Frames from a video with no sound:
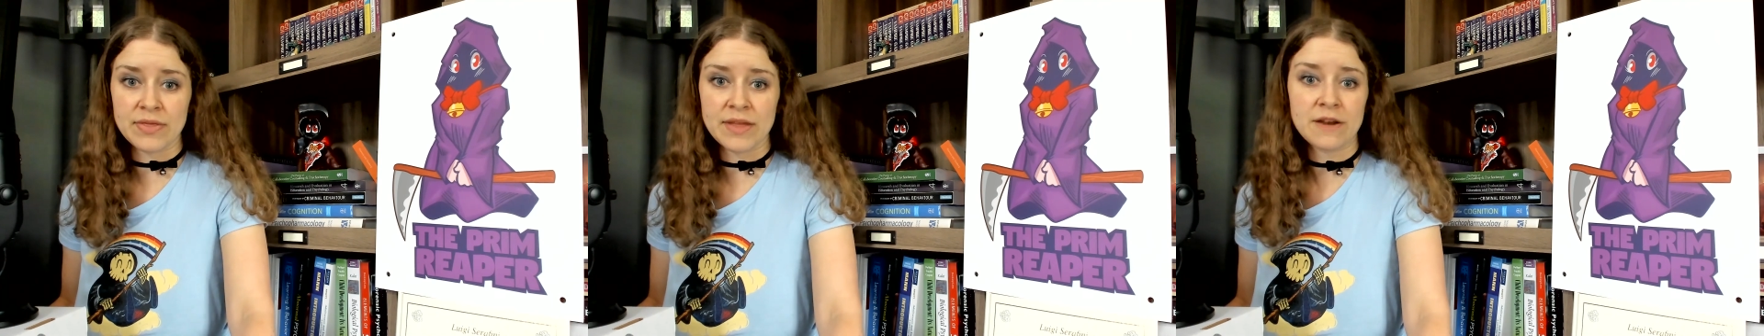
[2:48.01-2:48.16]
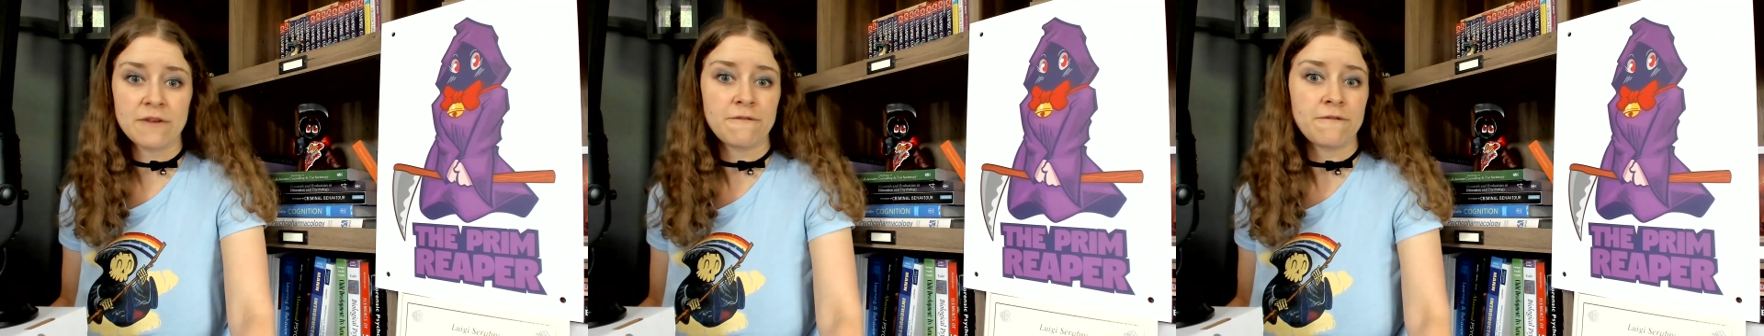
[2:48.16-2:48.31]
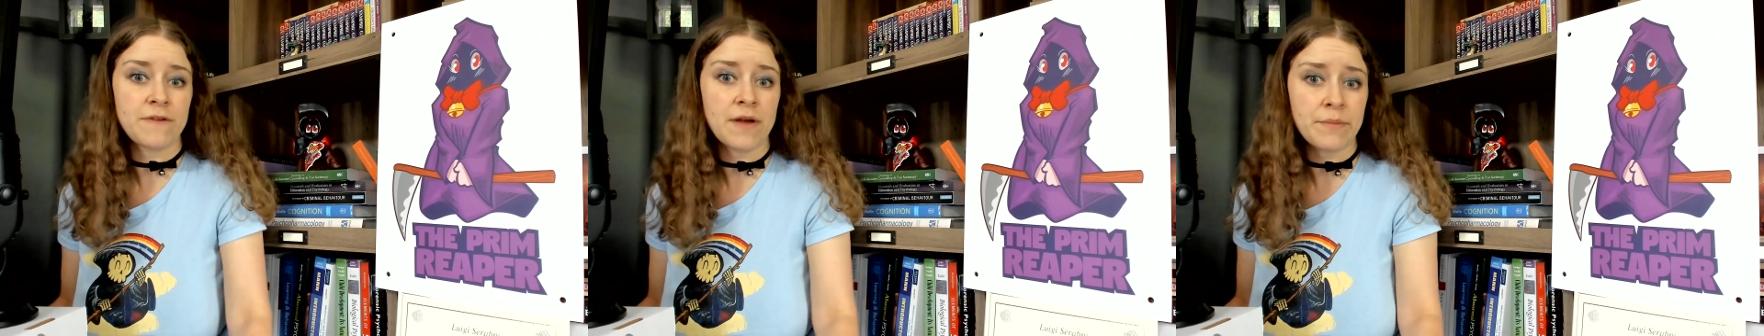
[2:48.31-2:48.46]

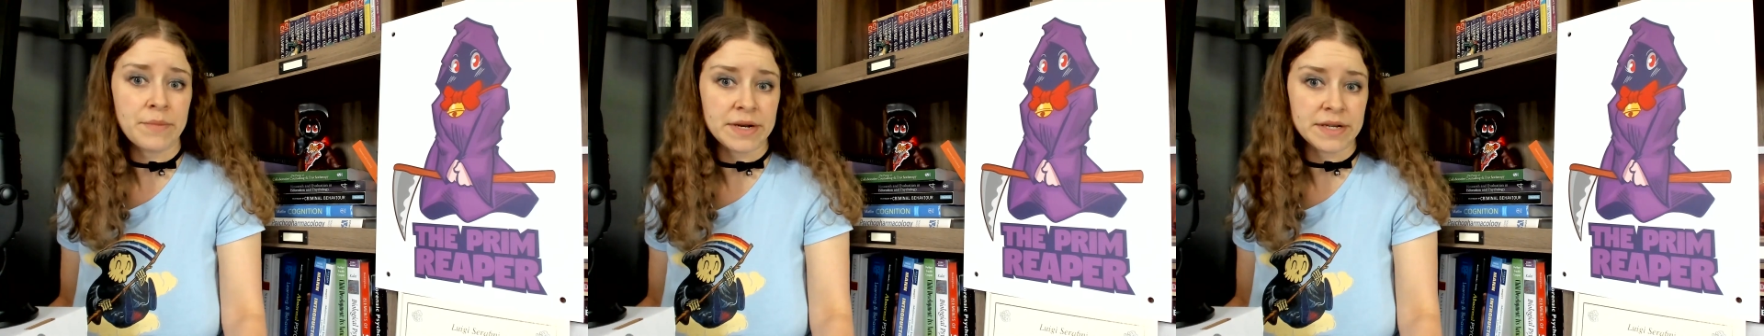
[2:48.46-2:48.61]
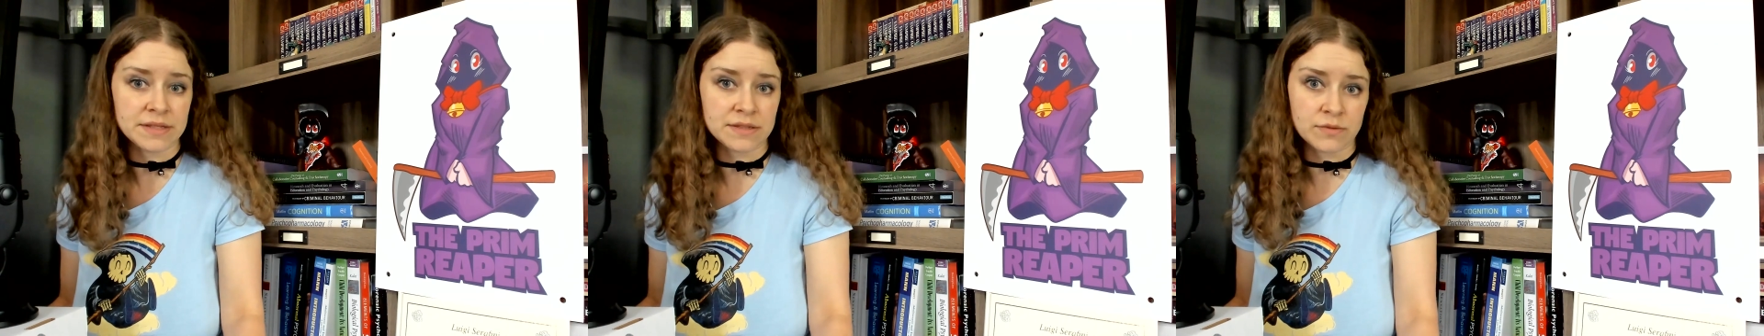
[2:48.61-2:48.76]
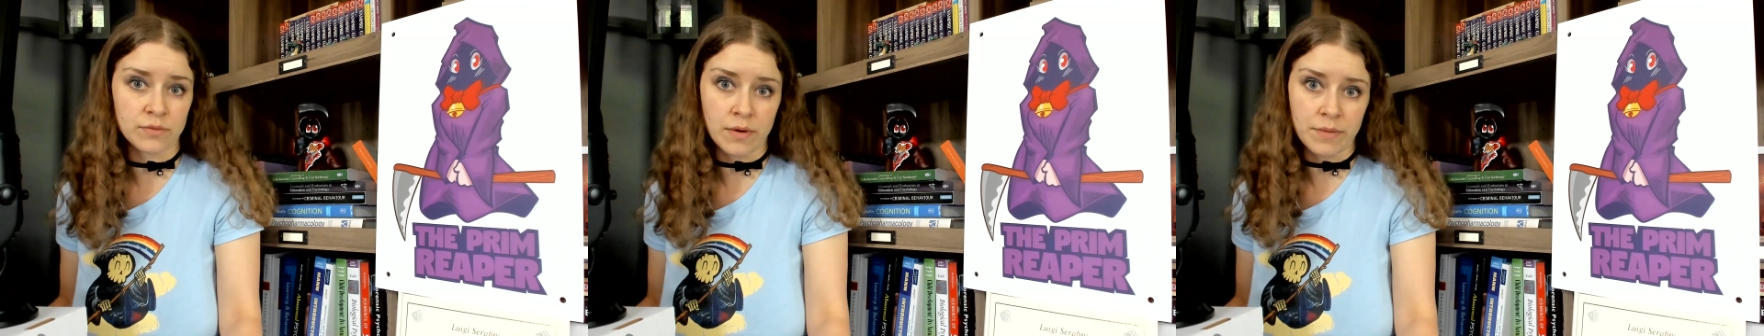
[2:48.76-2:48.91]
that
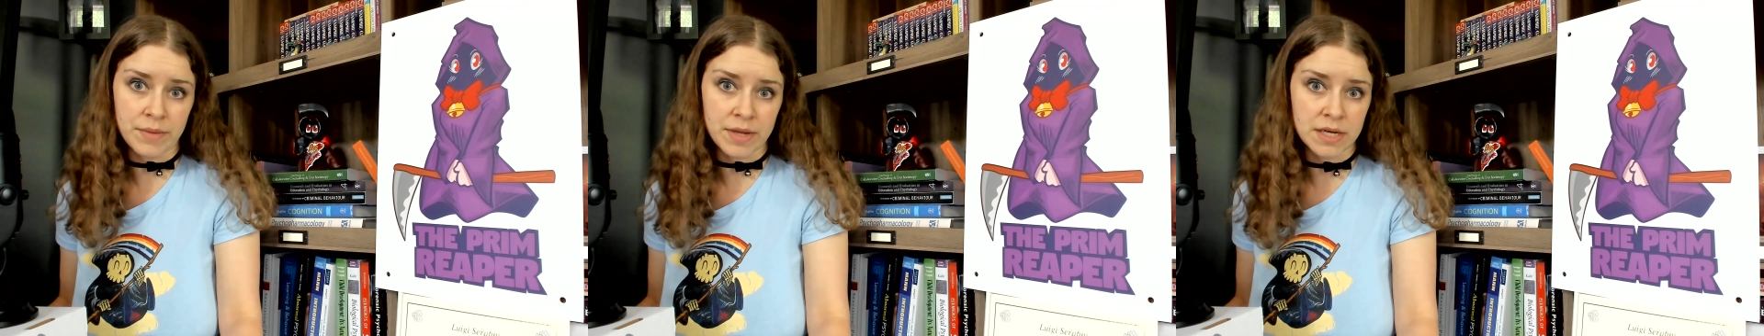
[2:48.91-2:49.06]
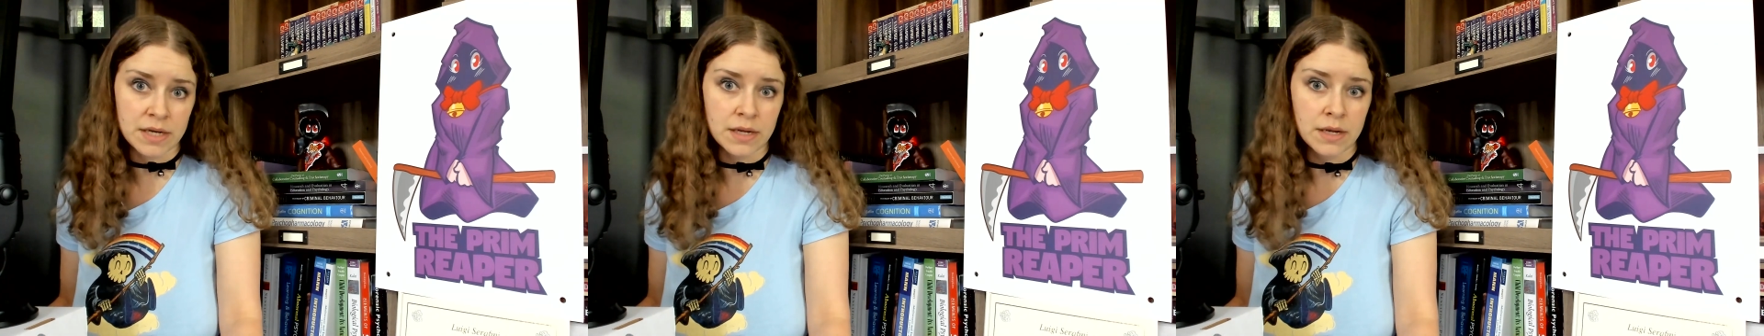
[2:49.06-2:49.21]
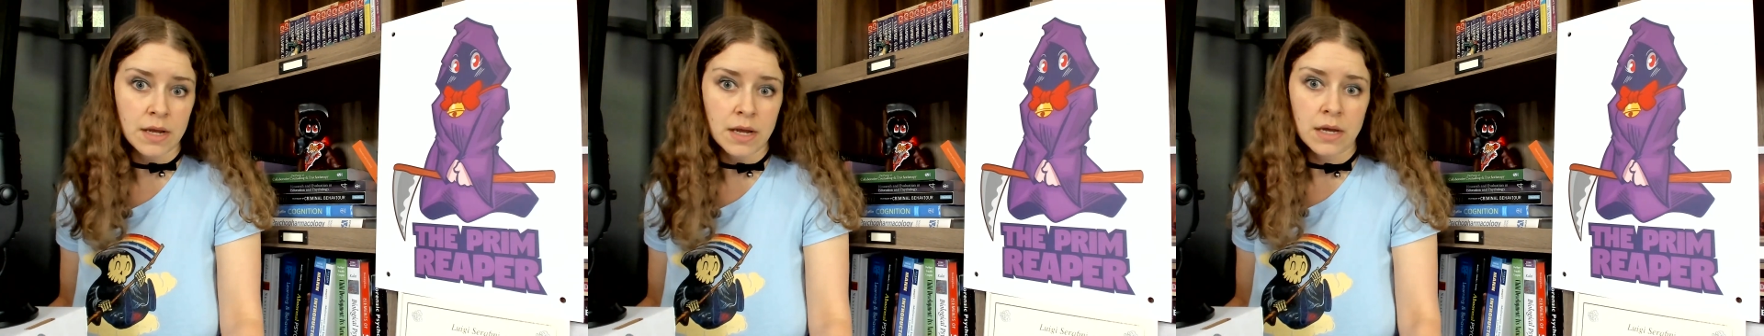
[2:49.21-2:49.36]
feminist
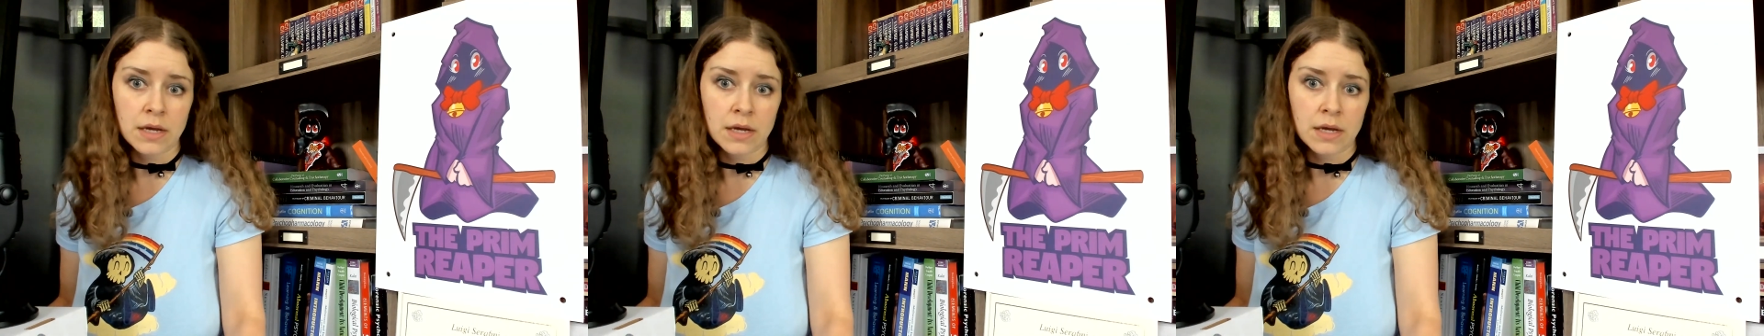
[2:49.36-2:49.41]
women,